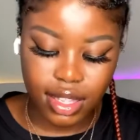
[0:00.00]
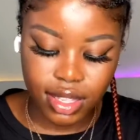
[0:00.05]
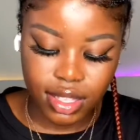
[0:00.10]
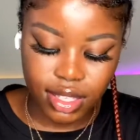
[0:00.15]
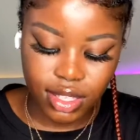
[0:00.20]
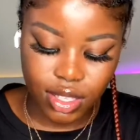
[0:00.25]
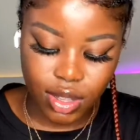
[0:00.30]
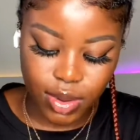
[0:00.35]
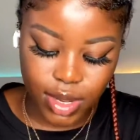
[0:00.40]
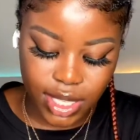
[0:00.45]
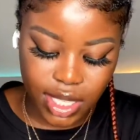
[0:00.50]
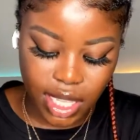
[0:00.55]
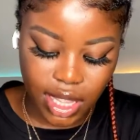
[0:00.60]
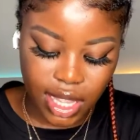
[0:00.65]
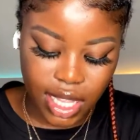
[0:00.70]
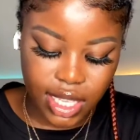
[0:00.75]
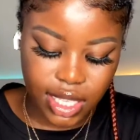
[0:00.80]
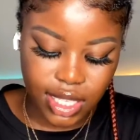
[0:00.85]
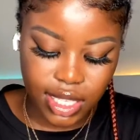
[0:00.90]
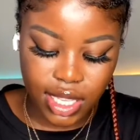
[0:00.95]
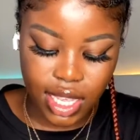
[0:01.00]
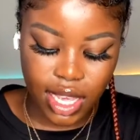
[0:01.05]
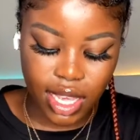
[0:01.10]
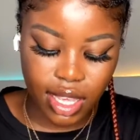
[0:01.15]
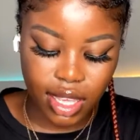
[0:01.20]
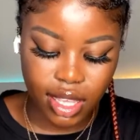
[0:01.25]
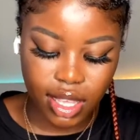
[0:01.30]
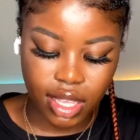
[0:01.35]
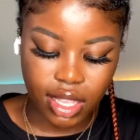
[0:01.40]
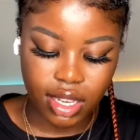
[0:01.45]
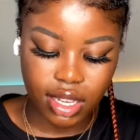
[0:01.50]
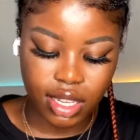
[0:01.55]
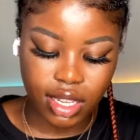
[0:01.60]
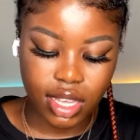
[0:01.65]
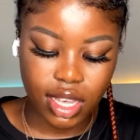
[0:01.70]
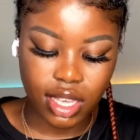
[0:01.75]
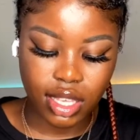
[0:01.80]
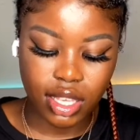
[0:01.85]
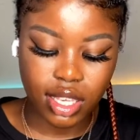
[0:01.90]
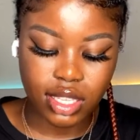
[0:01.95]
So it's a lens set, and
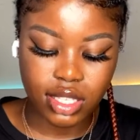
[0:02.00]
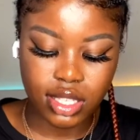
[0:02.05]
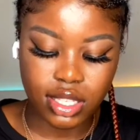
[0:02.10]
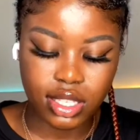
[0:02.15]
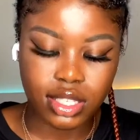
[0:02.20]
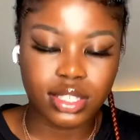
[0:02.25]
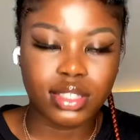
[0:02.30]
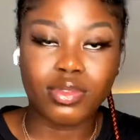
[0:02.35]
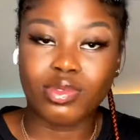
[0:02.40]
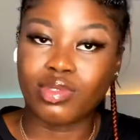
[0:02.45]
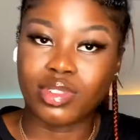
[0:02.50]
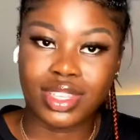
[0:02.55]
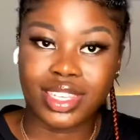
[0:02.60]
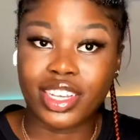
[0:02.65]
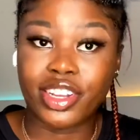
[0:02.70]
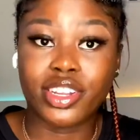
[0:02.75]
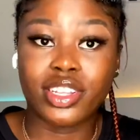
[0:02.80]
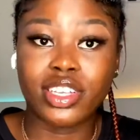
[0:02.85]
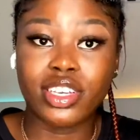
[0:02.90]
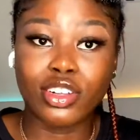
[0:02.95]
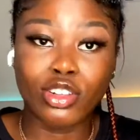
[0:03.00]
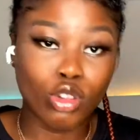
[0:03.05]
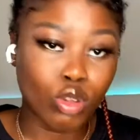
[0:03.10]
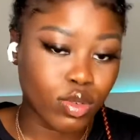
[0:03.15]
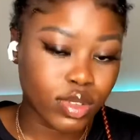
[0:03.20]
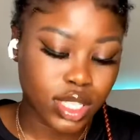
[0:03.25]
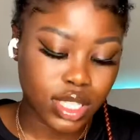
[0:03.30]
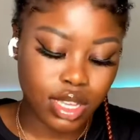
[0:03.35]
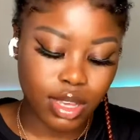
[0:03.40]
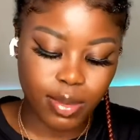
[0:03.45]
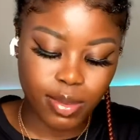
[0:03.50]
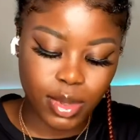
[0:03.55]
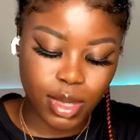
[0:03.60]
I guess it's clearly close up.